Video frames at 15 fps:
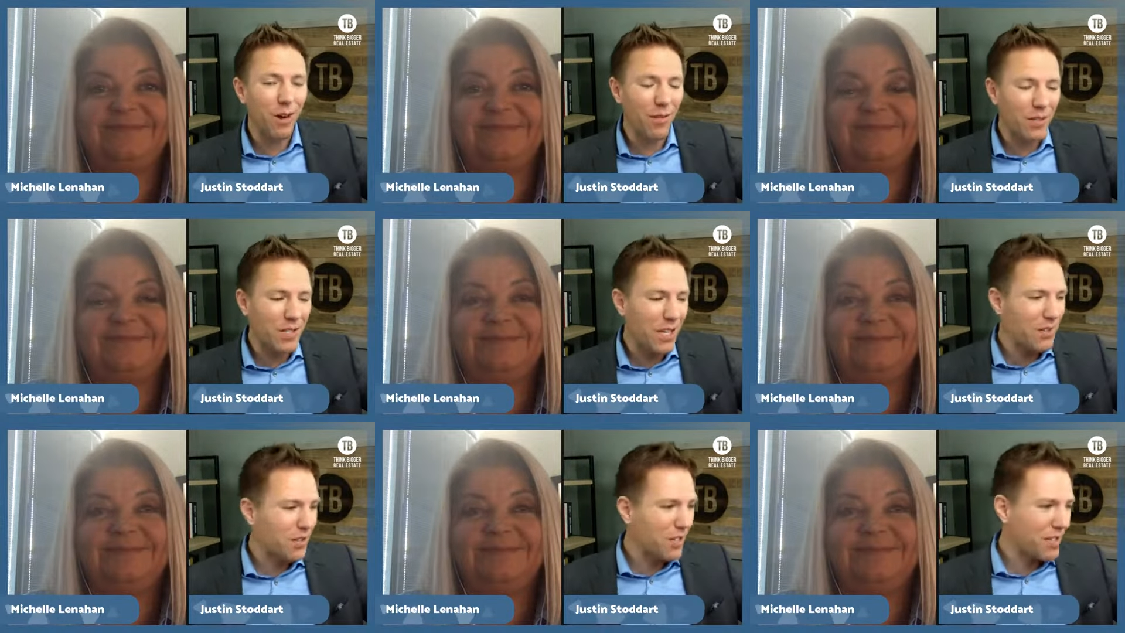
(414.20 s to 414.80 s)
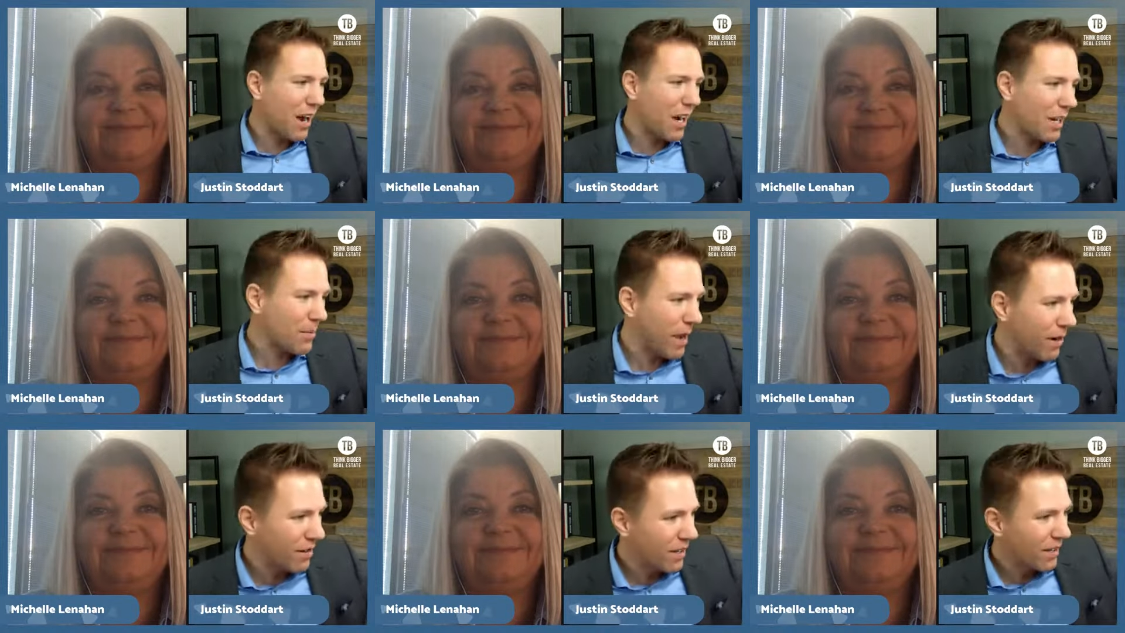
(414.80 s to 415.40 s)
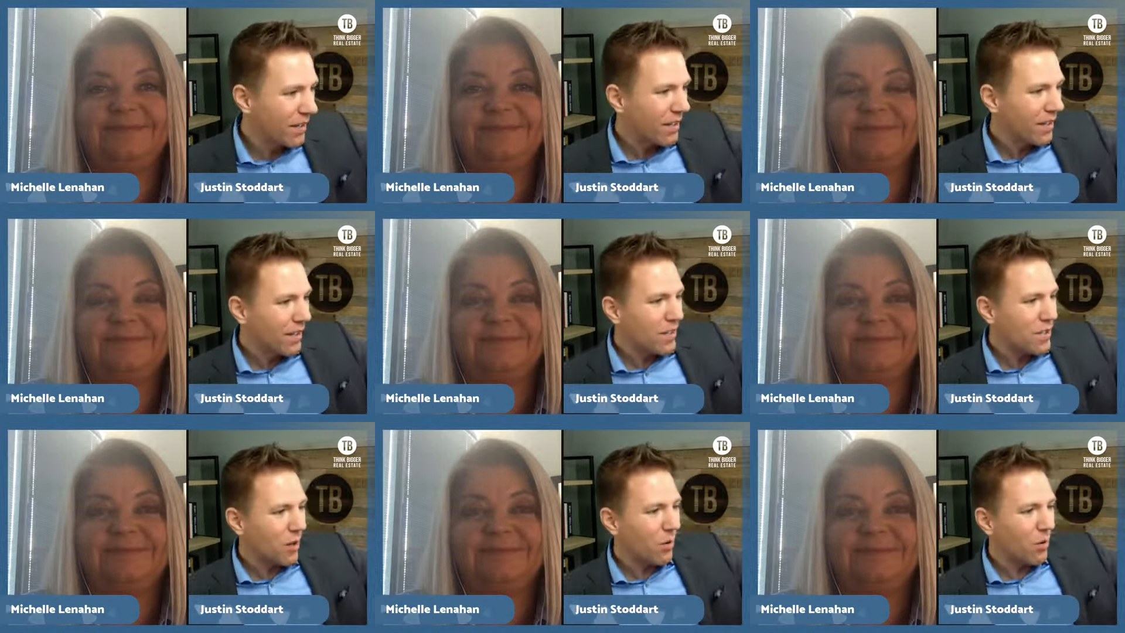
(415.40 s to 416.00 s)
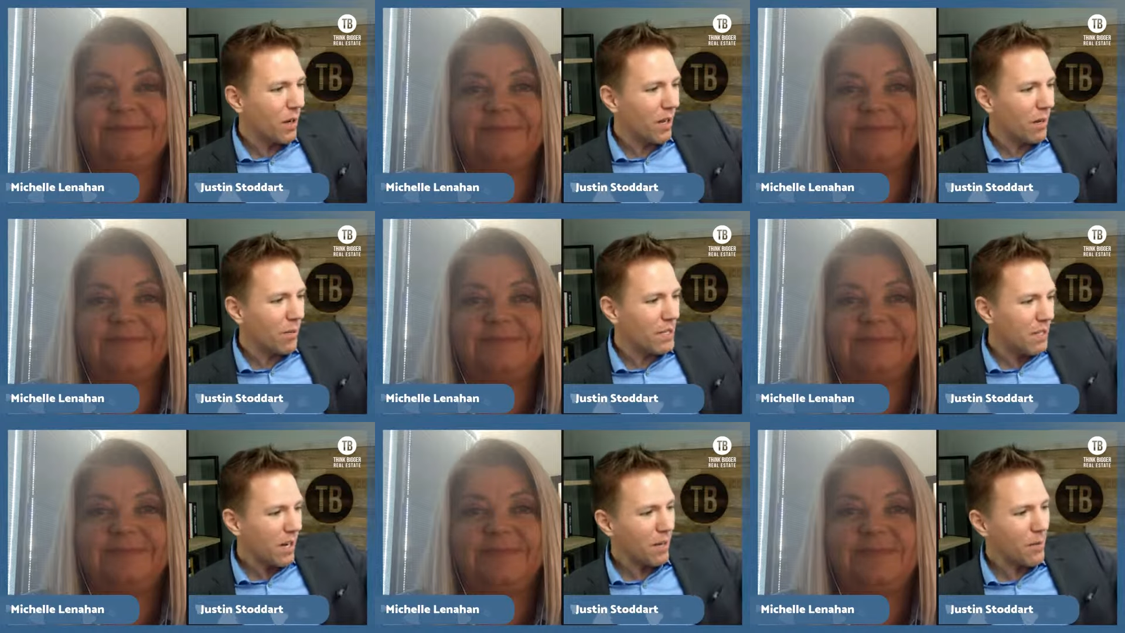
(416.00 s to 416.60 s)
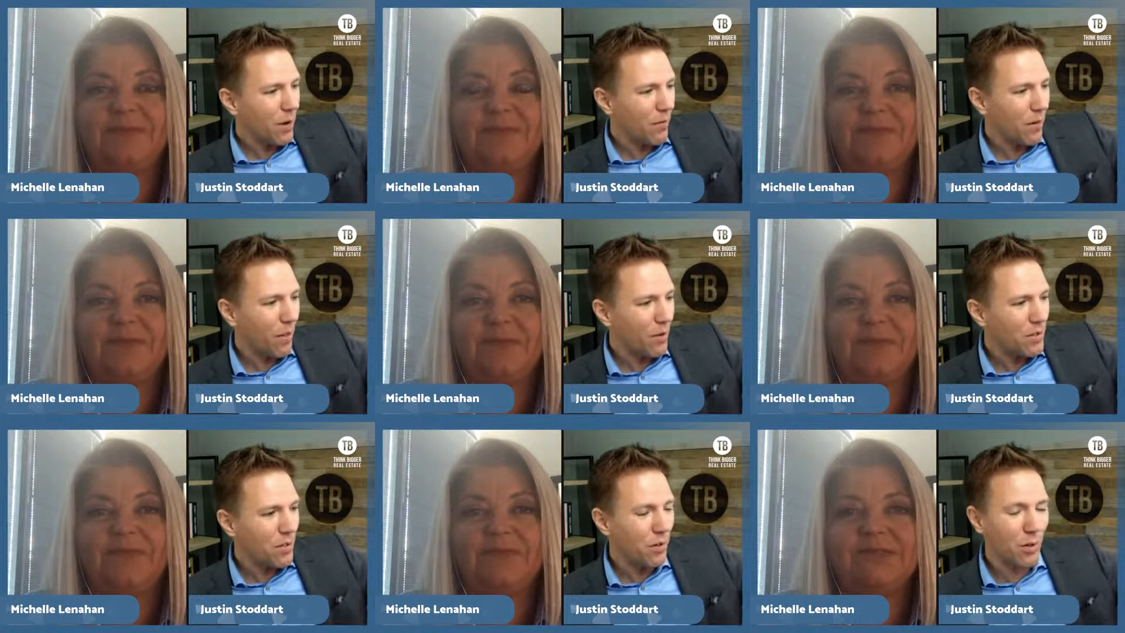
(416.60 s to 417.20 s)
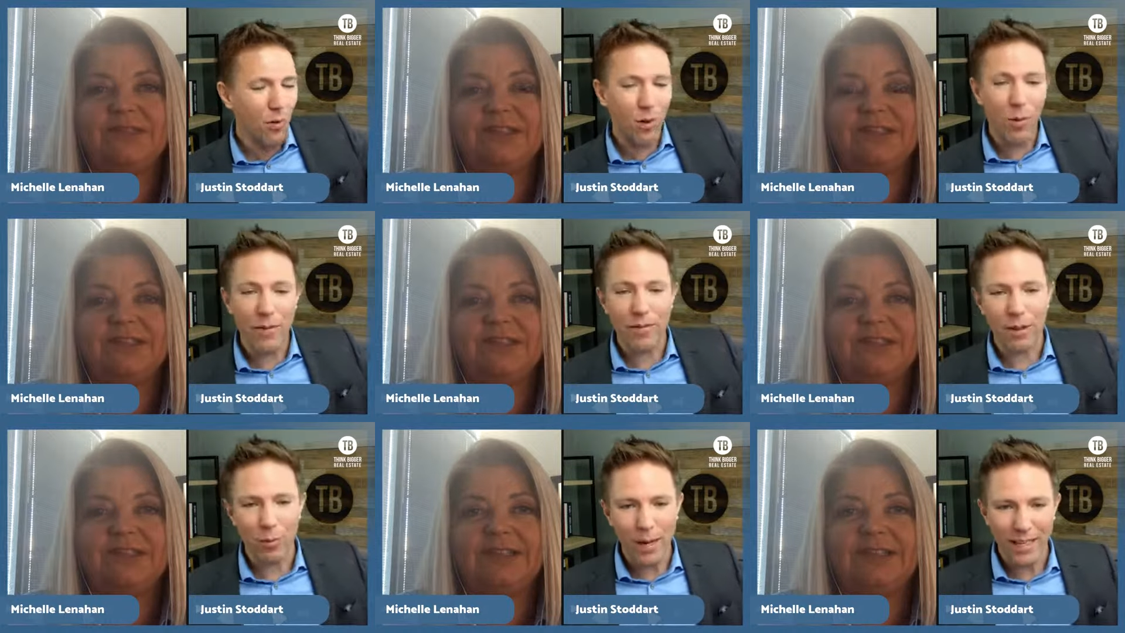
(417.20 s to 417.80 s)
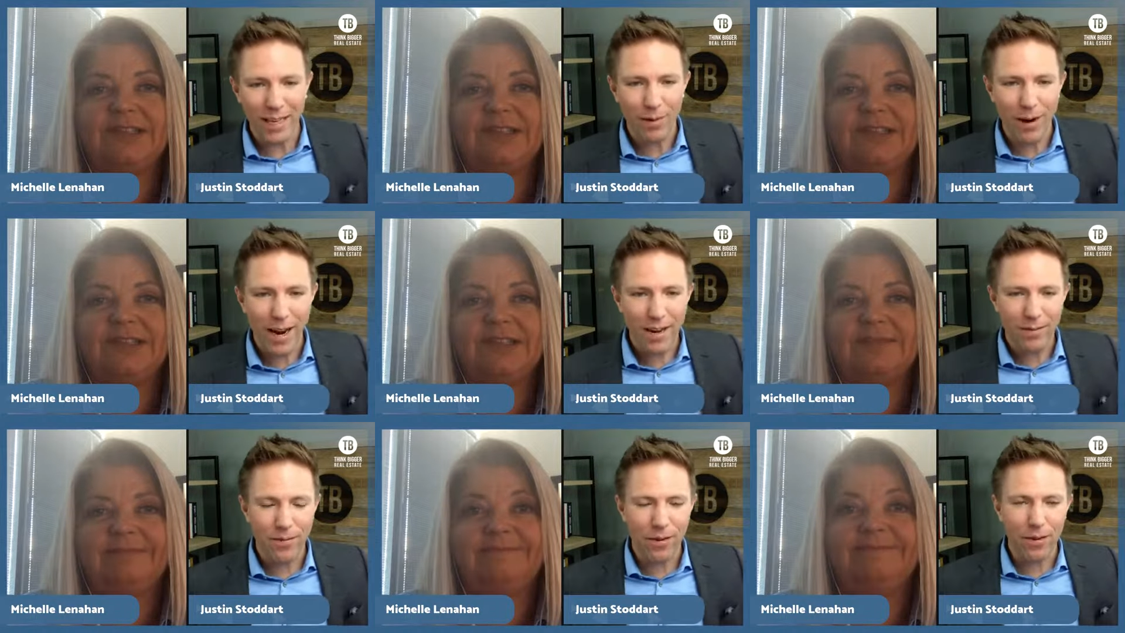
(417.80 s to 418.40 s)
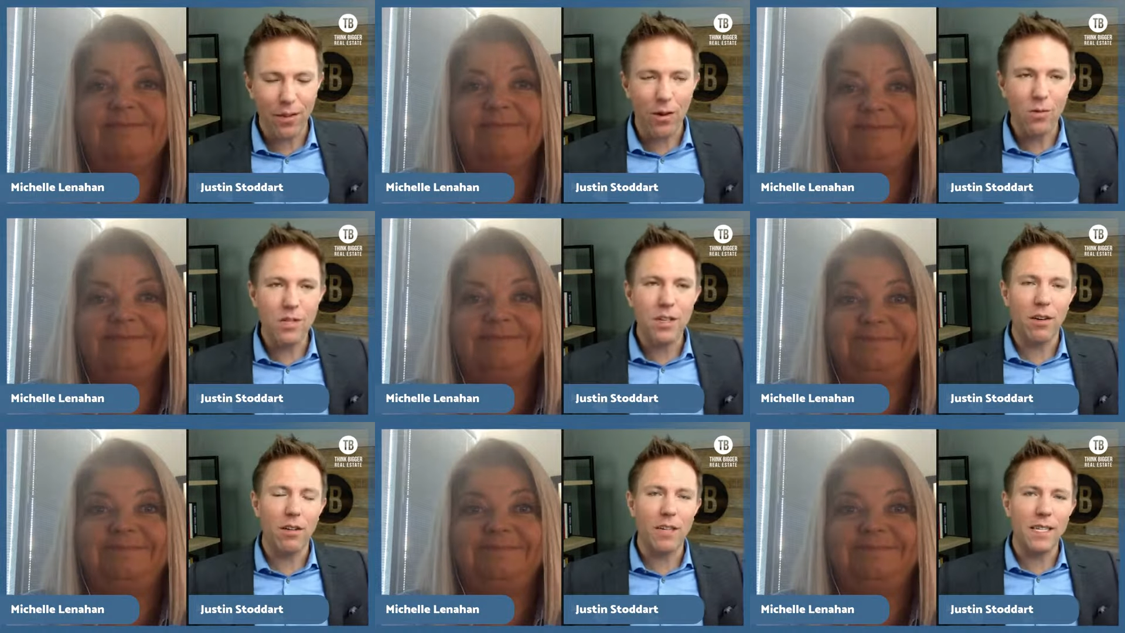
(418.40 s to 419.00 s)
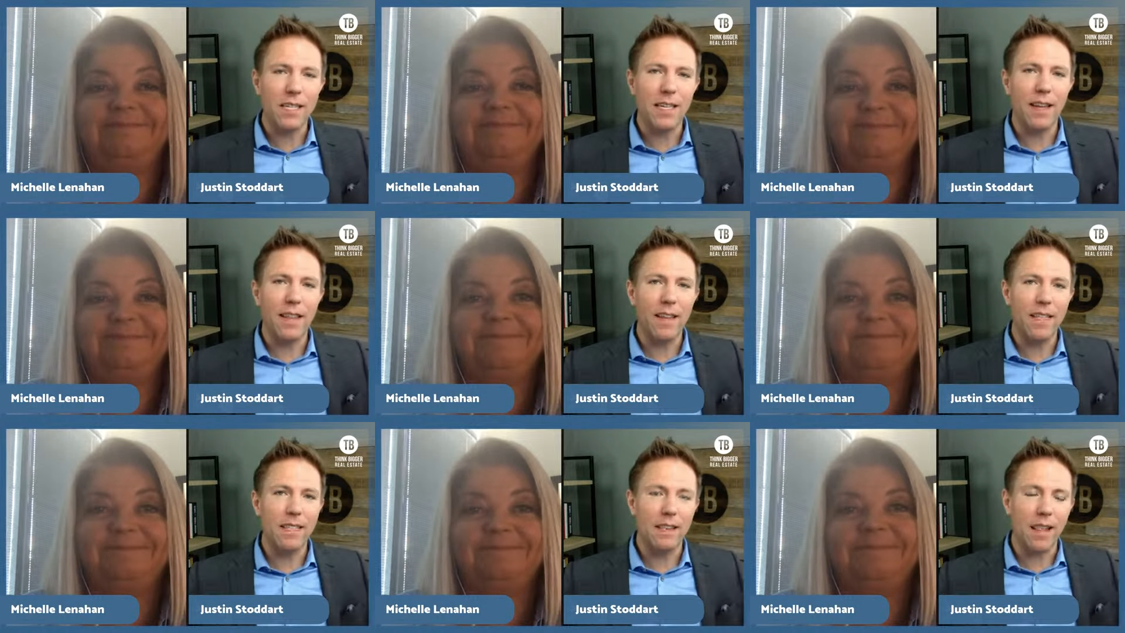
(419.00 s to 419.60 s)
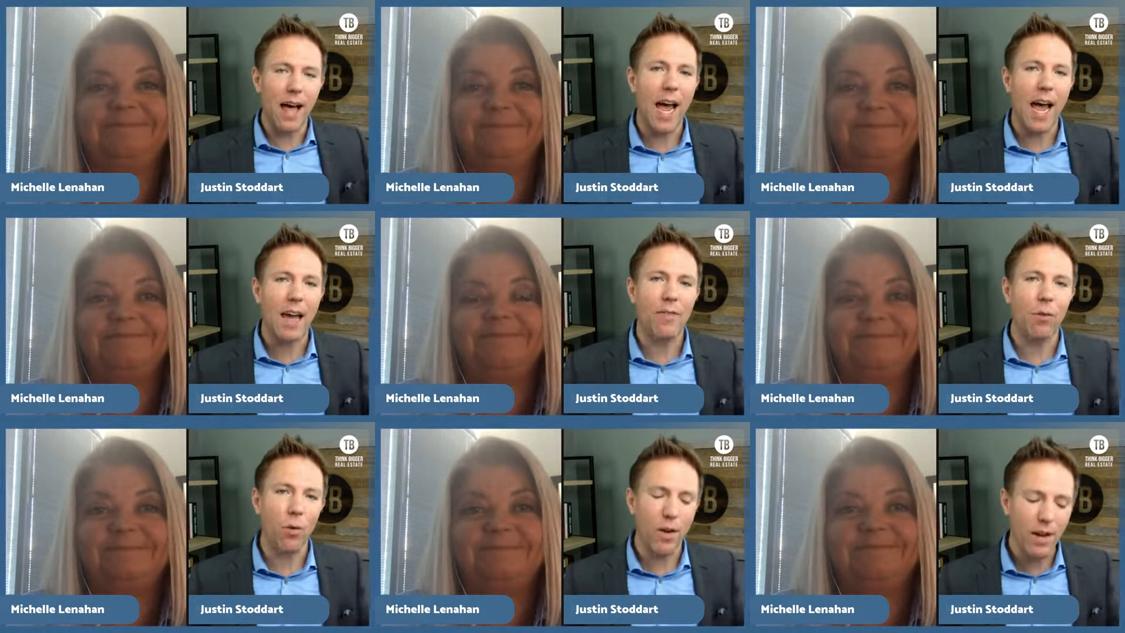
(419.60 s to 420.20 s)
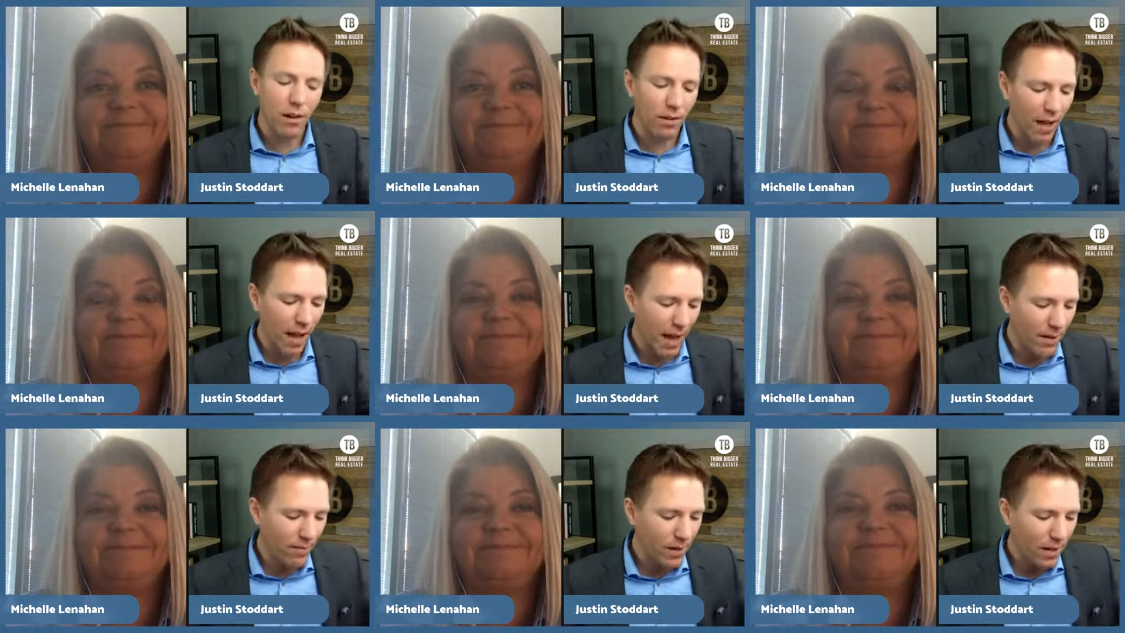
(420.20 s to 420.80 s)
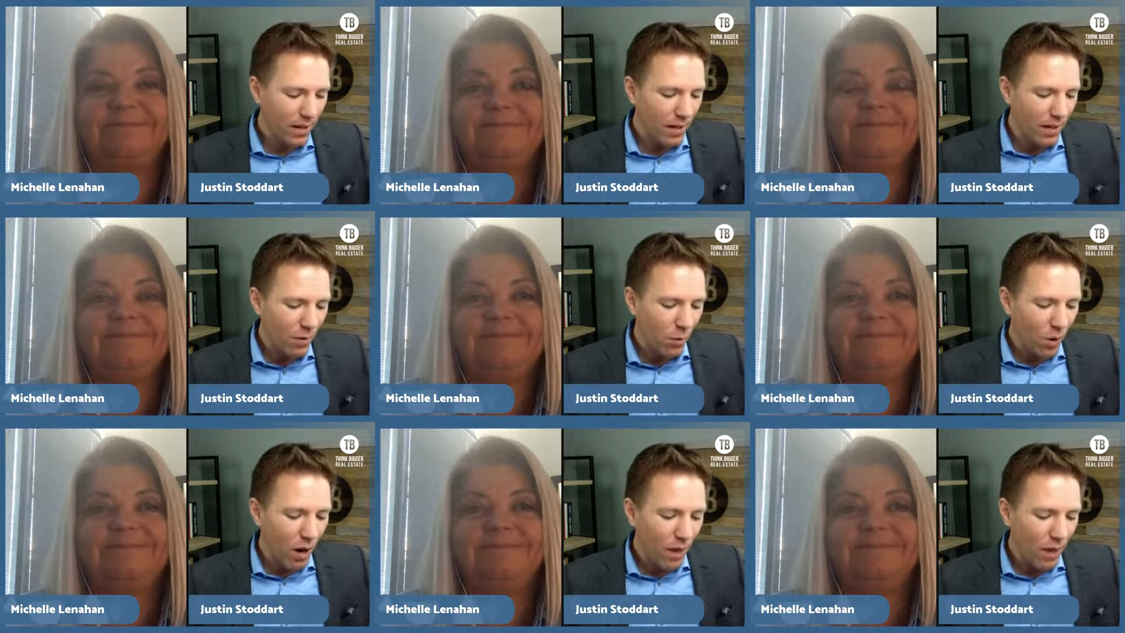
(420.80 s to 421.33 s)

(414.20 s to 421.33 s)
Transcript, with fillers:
Speaker 1: conversations to talk about. So uh, let's talk about, for those that are going away for the weekend, right? For those that are listening to this live or near live, we're